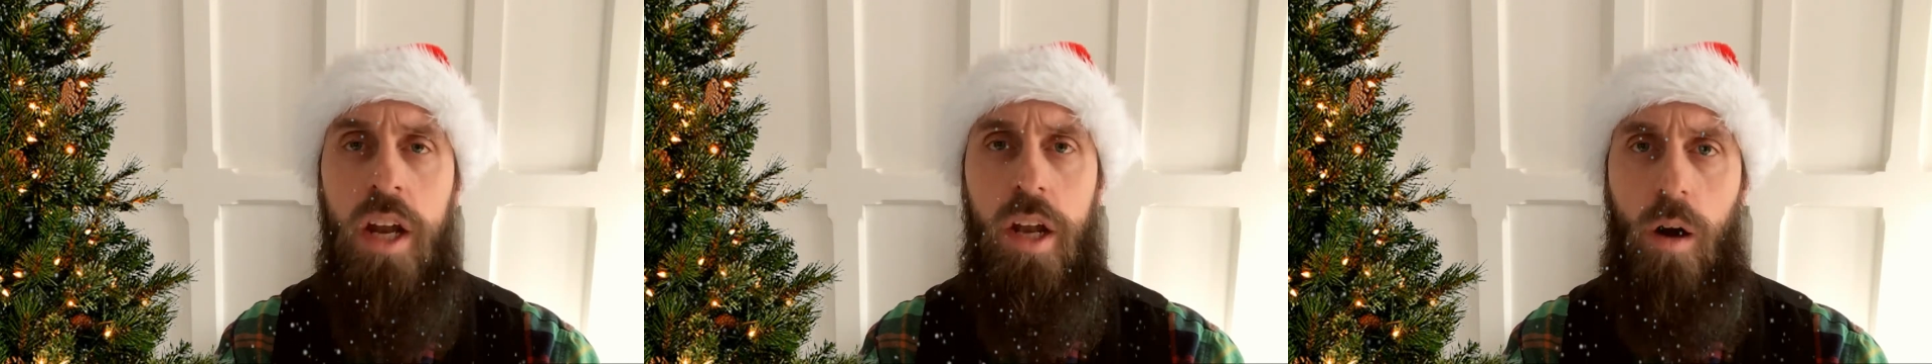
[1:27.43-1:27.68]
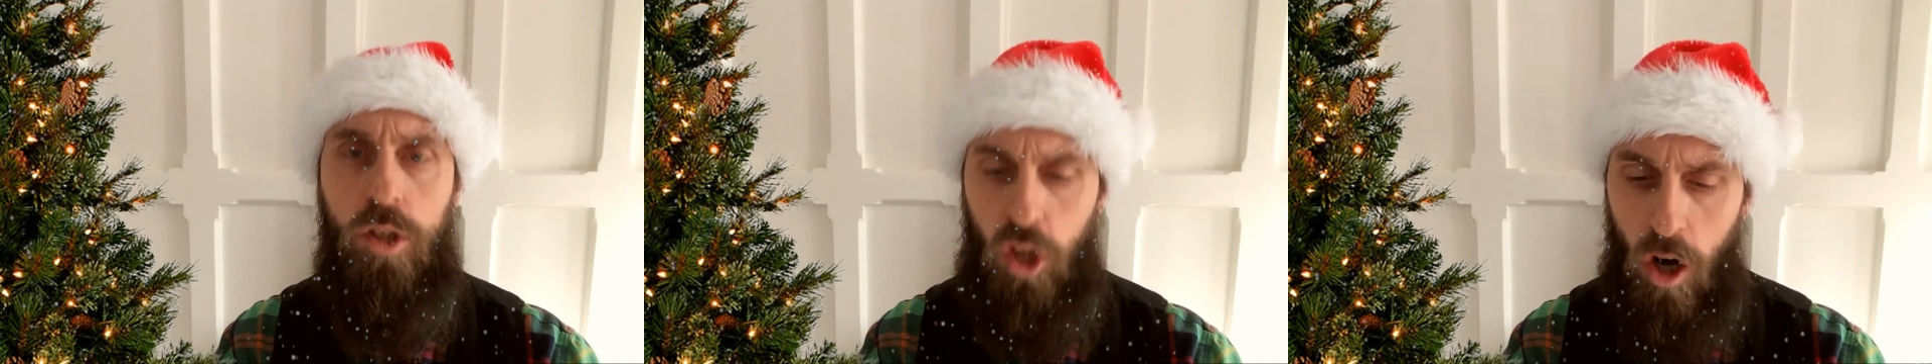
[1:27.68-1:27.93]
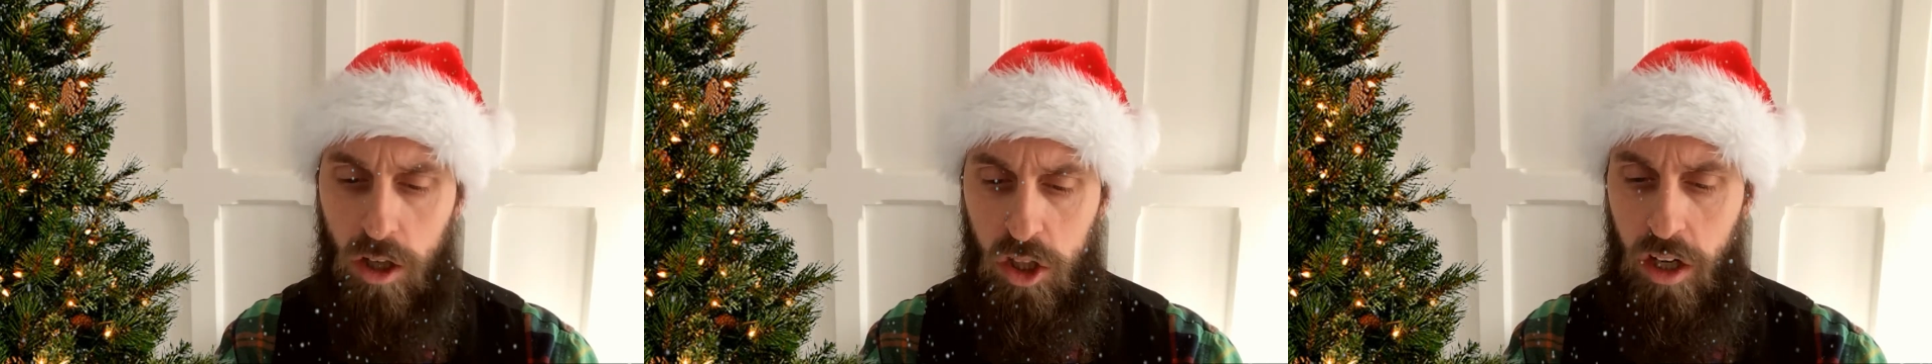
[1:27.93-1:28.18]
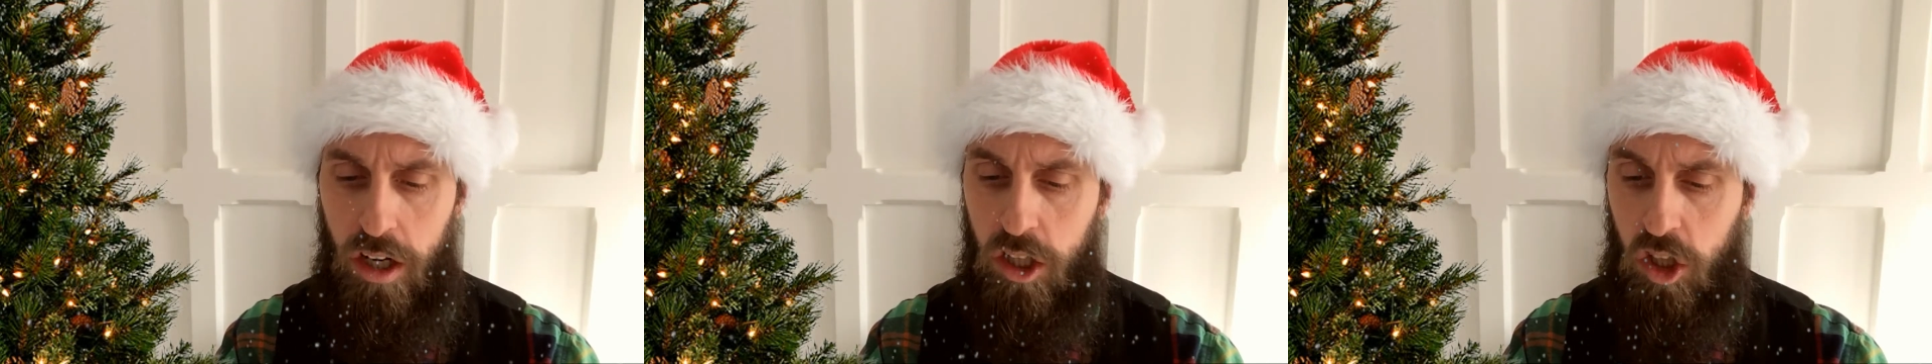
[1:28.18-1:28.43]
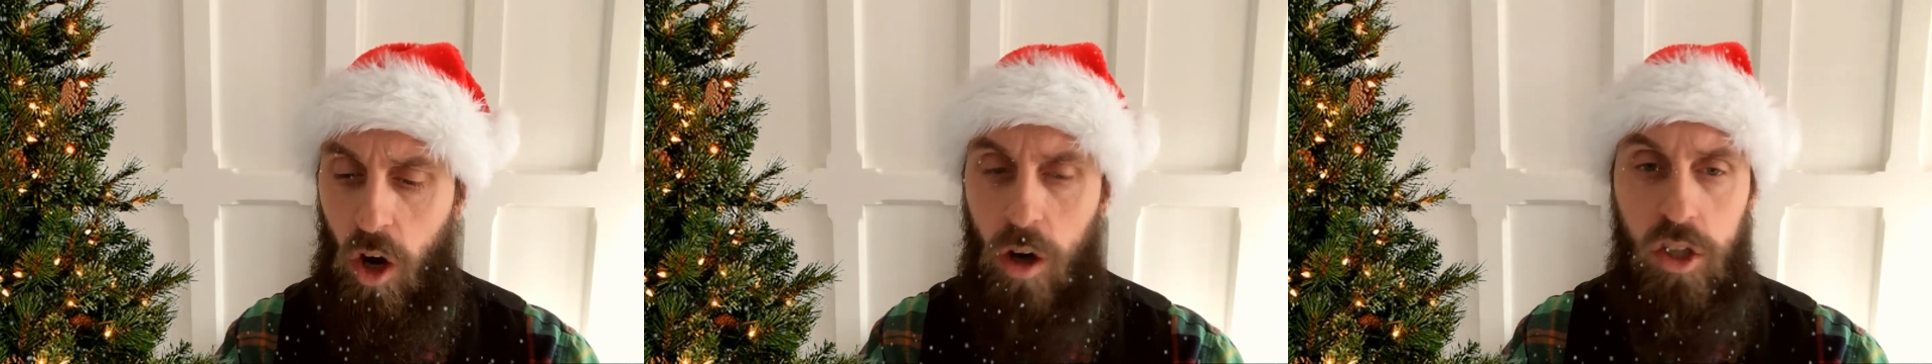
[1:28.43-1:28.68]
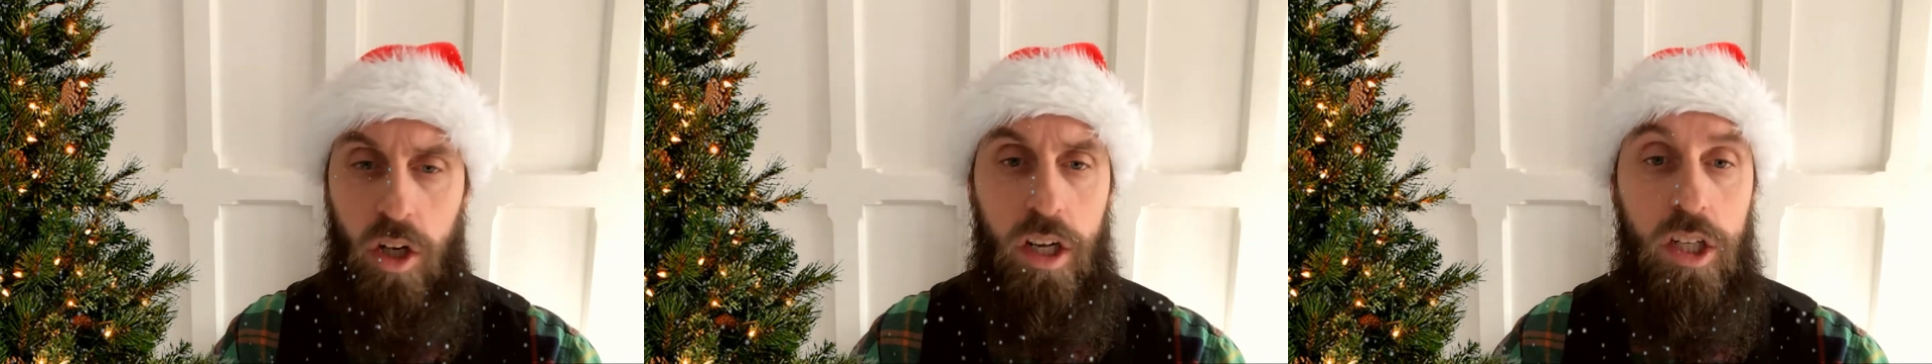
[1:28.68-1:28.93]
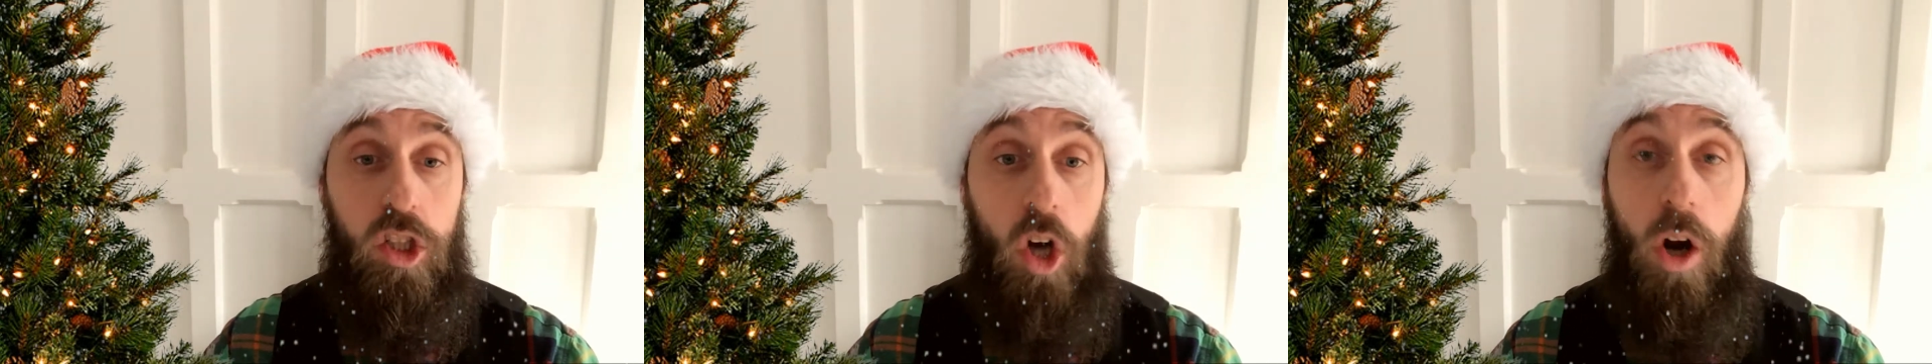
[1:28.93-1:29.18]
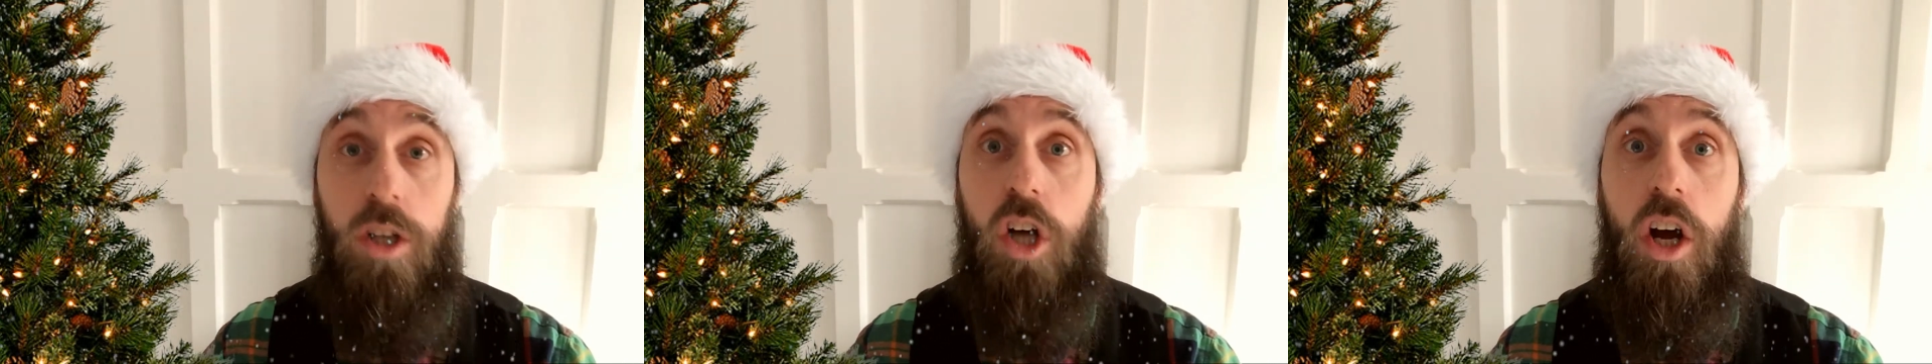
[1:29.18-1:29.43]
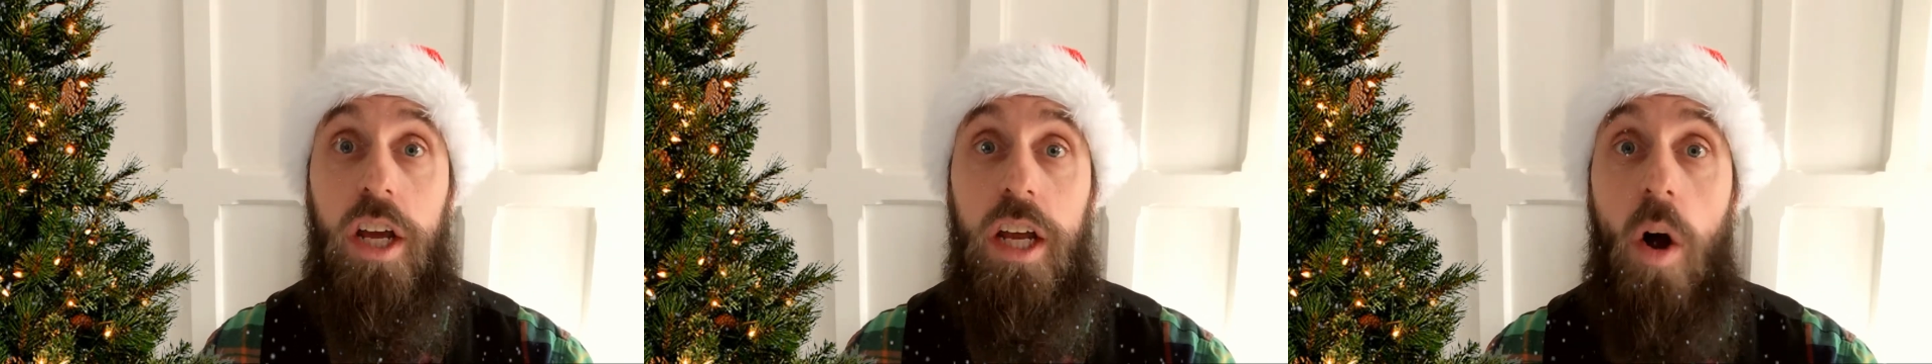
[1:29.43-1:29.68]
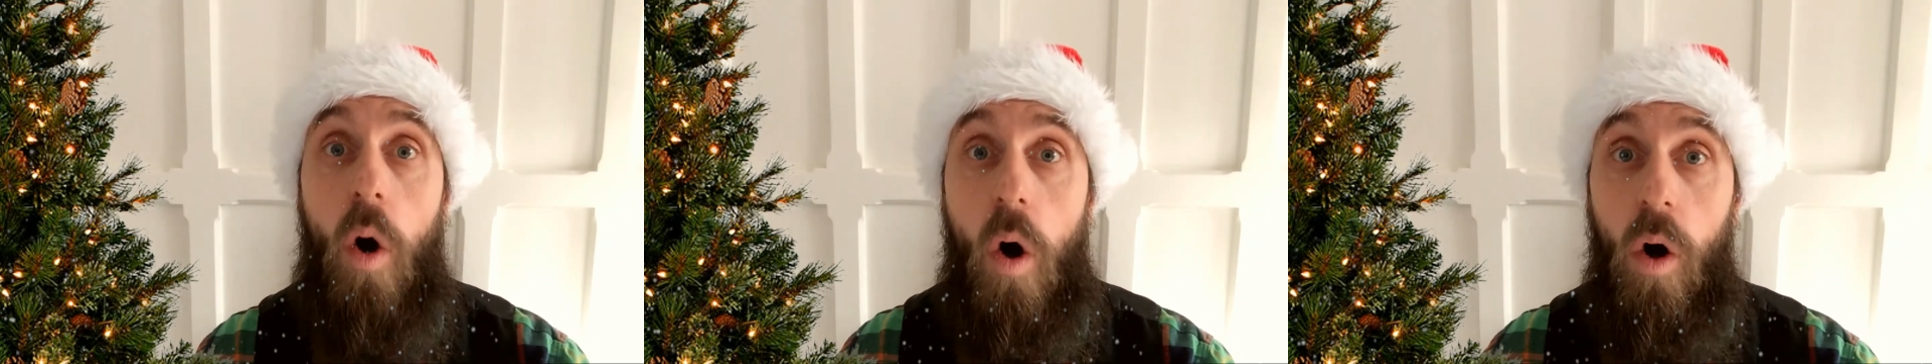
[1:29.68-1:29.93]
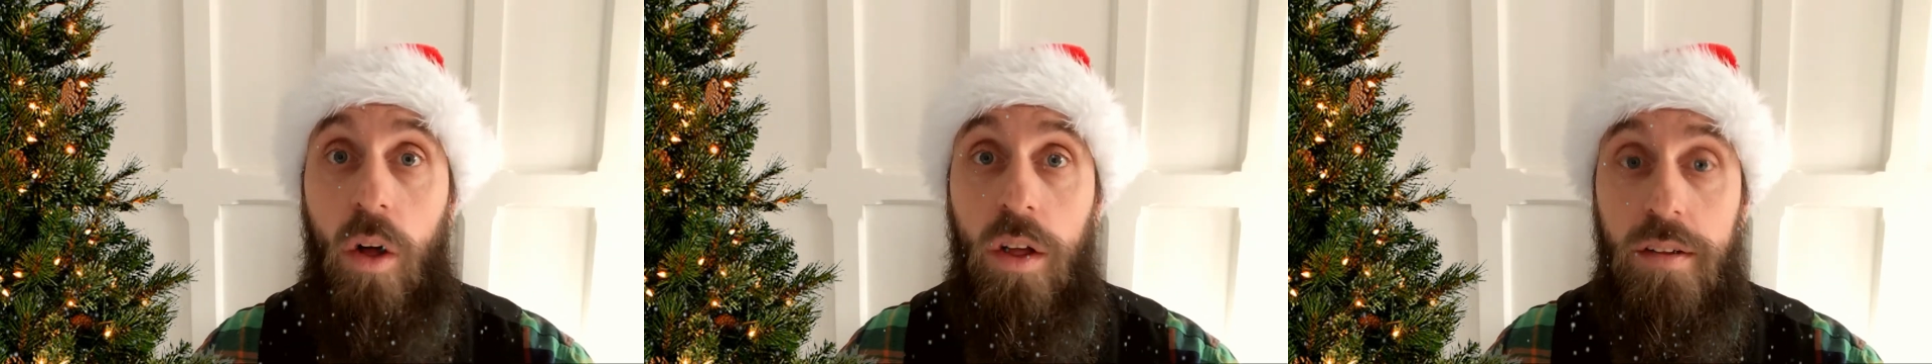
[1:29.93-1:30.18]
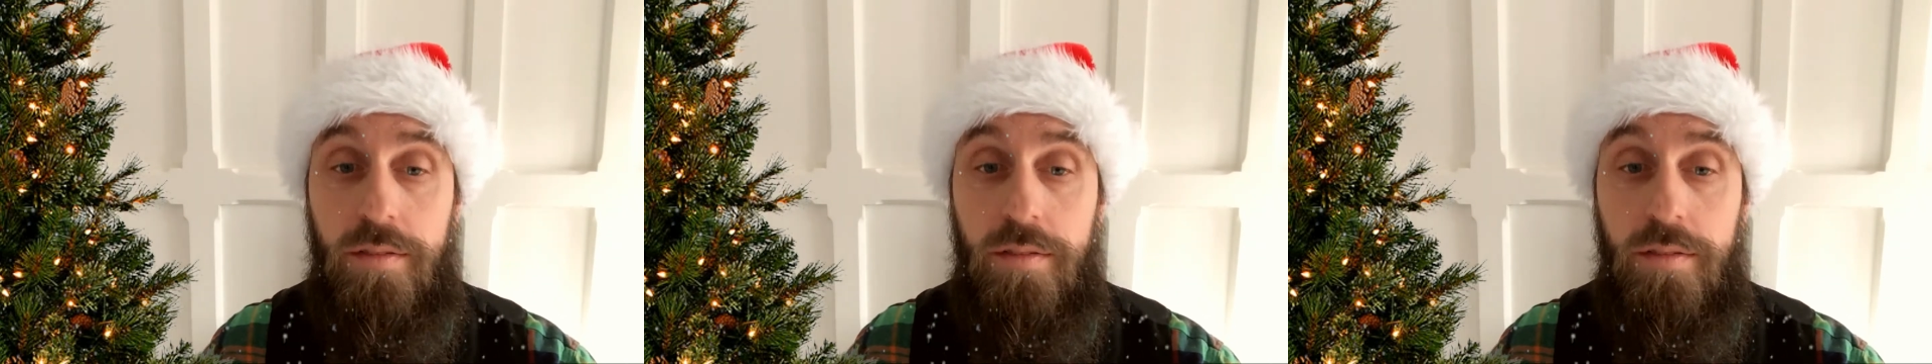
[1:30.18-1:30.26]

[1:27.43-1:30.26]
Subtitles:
now charge on in, charge on in, charge on in all.